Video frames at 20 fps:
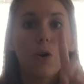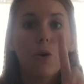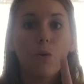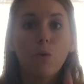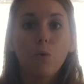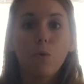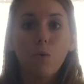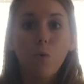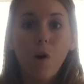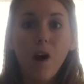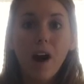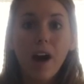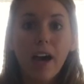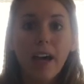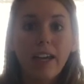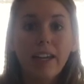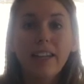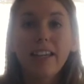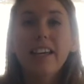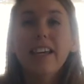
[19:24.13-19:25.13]
1.
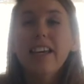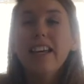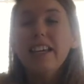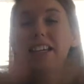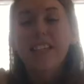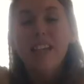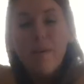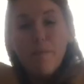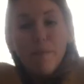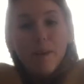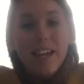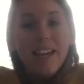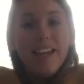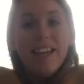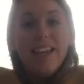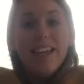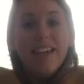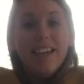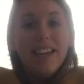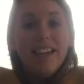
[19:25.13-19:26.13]

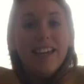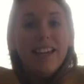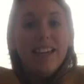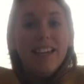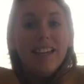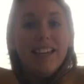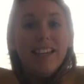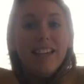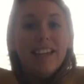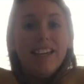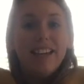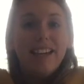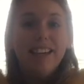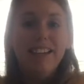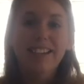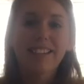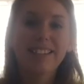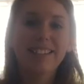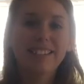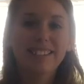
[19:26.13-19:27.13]
Yippee!
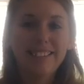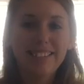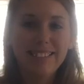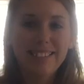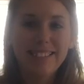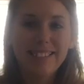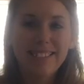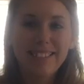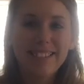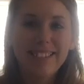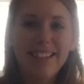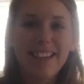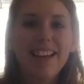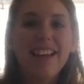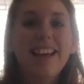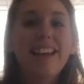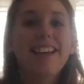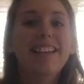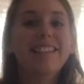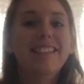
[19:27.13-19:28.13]

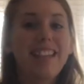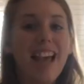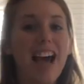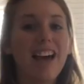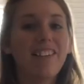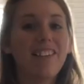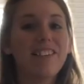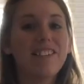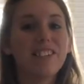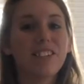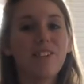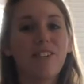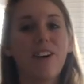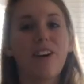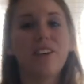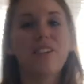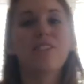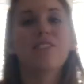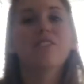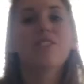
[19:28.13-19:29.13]
Now let's go
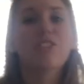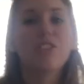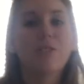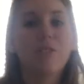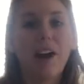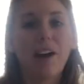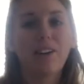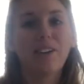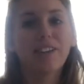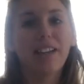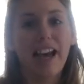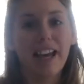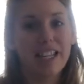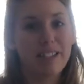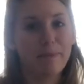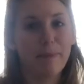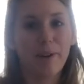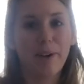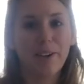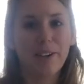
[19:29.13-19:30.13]
on to our last
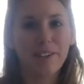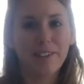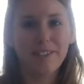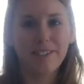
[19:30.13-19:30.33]
book.